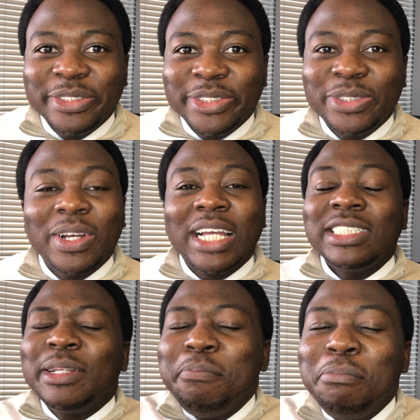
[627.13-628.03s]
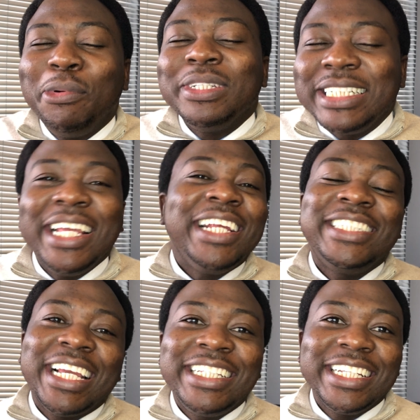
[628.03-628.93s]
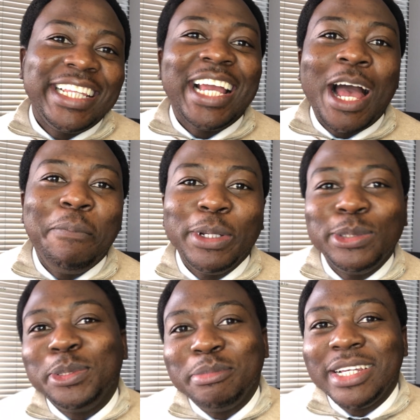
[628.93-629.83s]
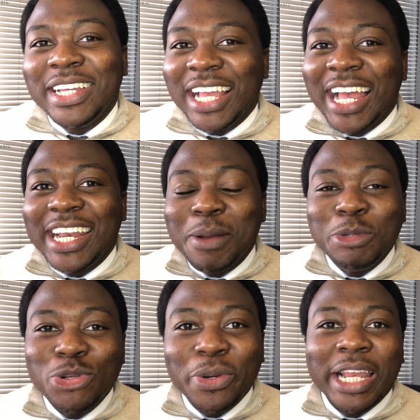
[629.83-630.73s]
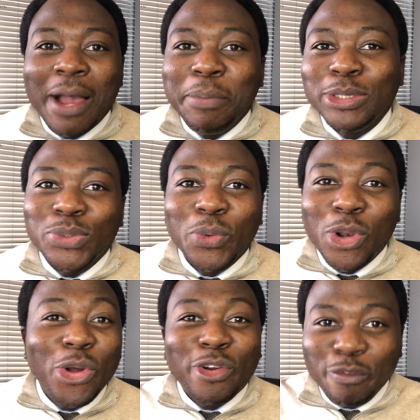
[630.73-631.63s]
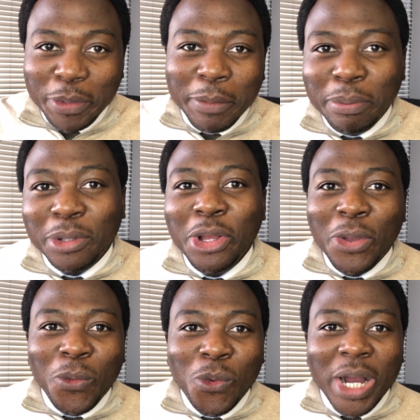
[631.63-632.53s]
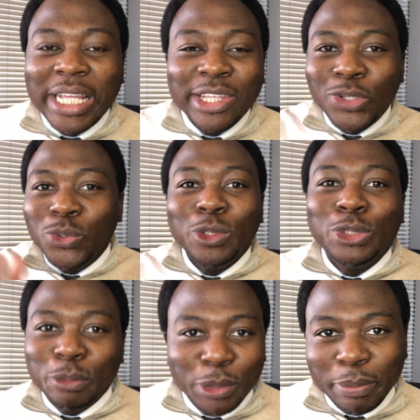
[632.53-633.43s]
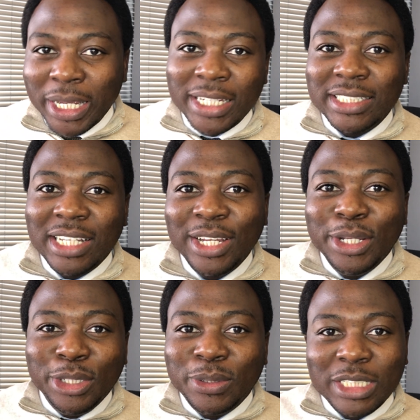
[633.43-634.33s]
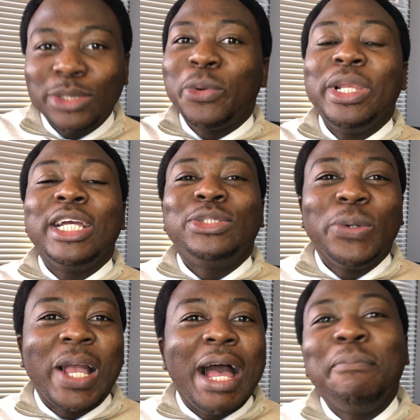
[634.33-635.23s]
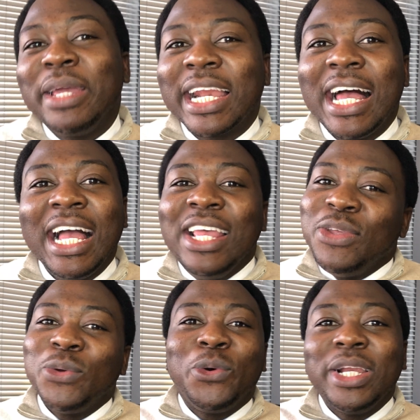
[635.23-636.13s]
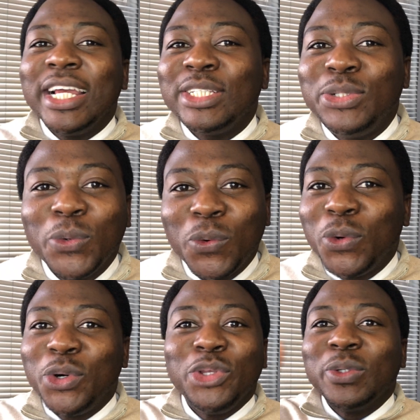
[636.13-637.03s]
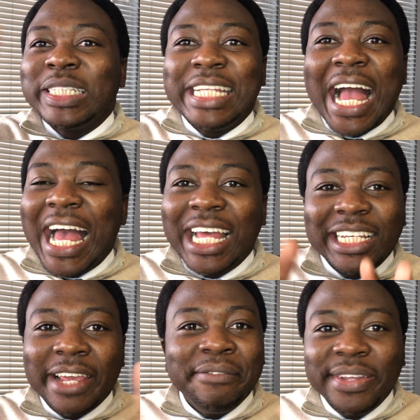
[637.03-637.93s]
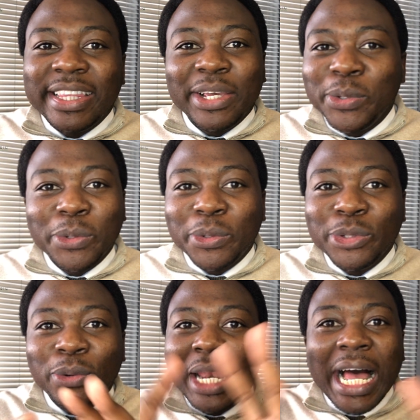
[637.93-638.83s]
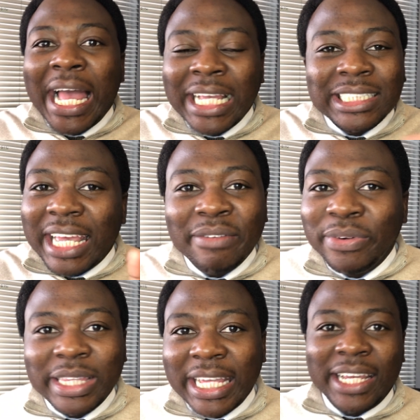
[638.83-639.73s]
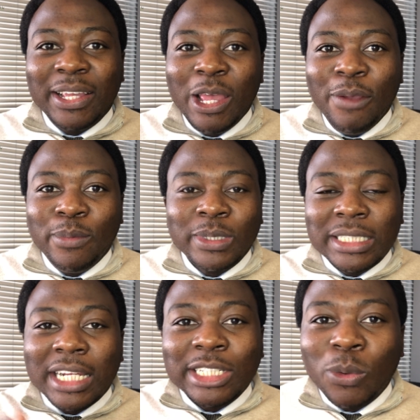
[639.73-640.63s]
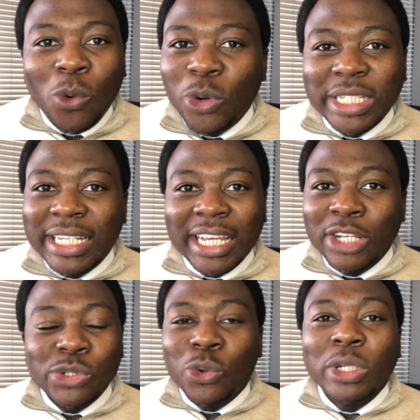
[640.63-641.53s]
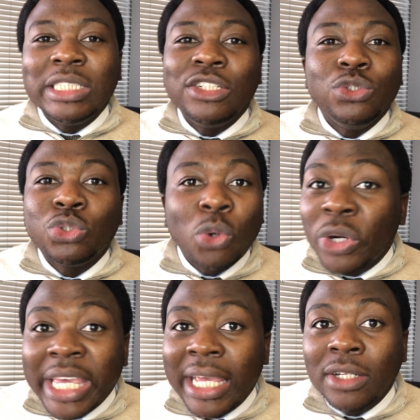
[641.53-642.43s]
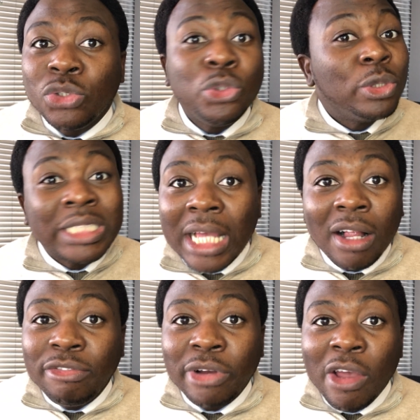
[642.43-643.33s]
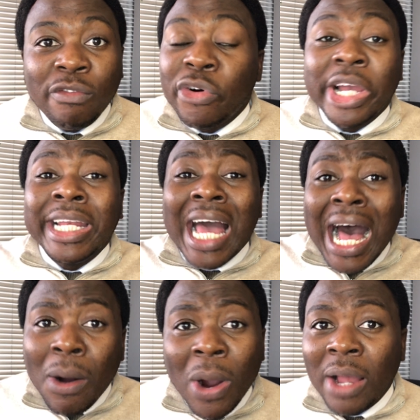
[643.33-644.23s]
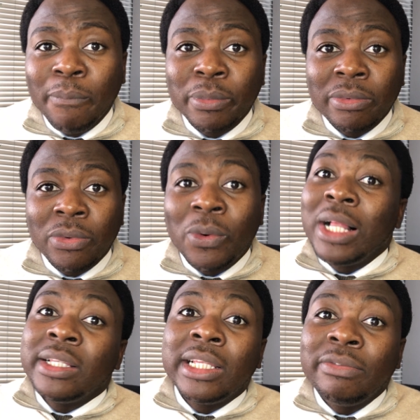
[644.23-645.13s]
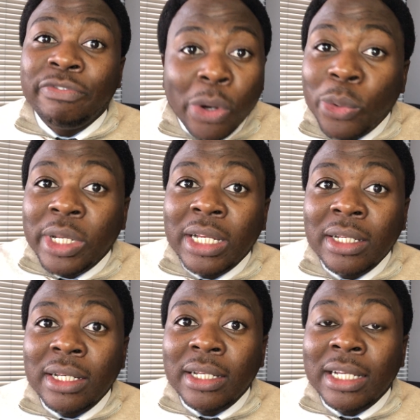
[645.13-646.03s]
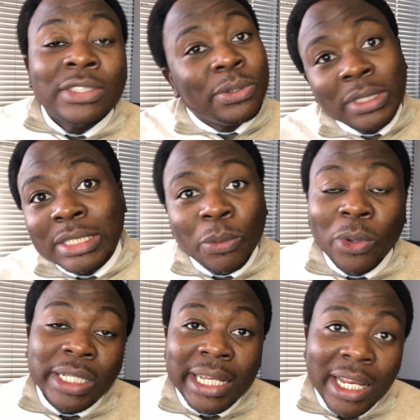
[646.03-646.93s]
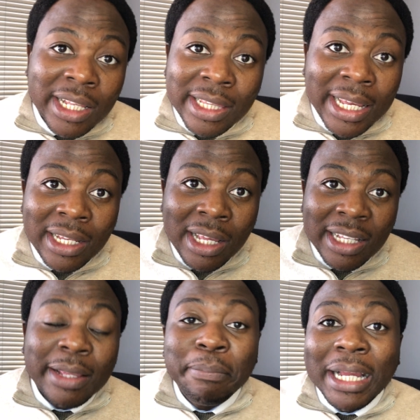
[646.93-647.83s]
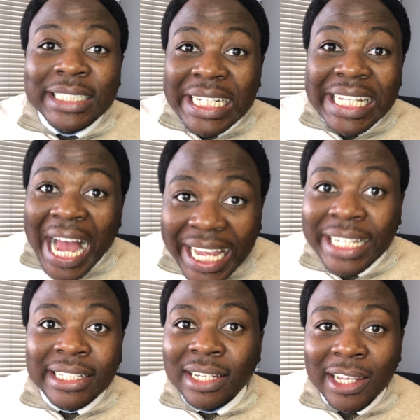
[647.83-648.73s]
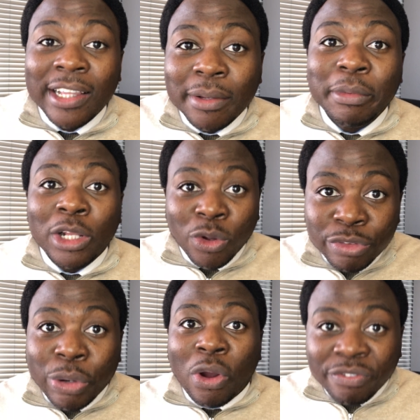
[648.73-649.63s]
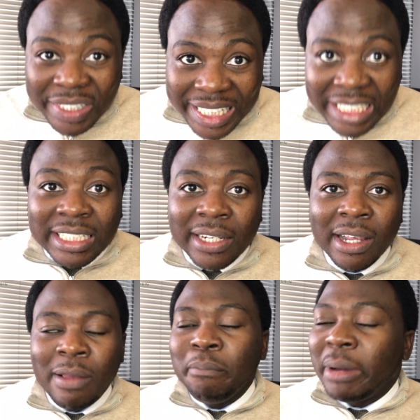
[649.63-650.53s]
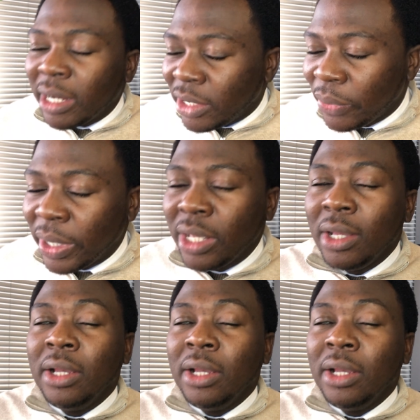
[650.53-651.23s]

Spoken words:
So guys, the most irritating thing happened to me, and I'm sure it happens to a lot of people who are in the YouTube space. You just connect your camera, you connect your stand, everything, your lights, everything. You start recording and you continue talking to yourself for an hour while the phone is not recording anything. The battery died in the middle of the conversation. But anyway.